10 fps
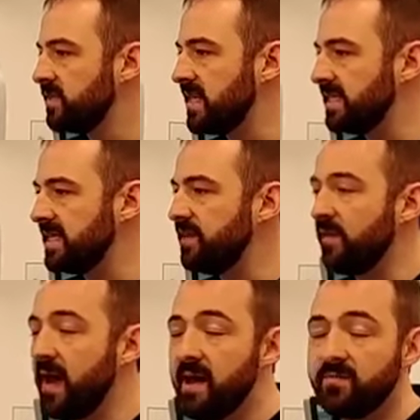the
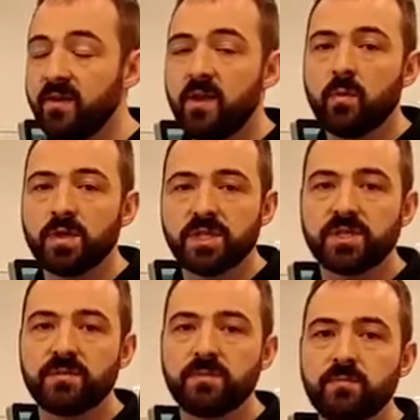D5, which
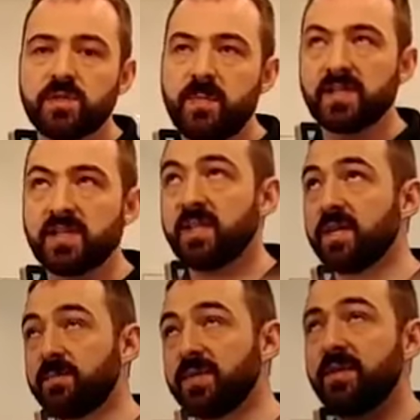is
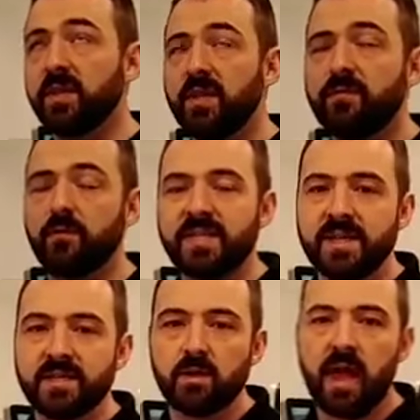specifically for
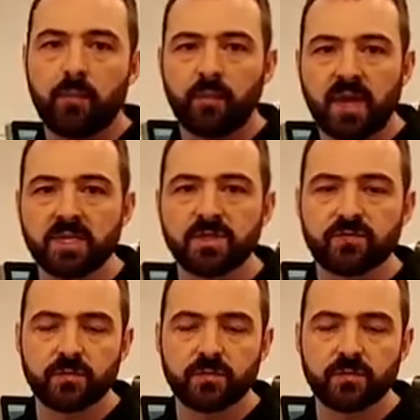dental applications,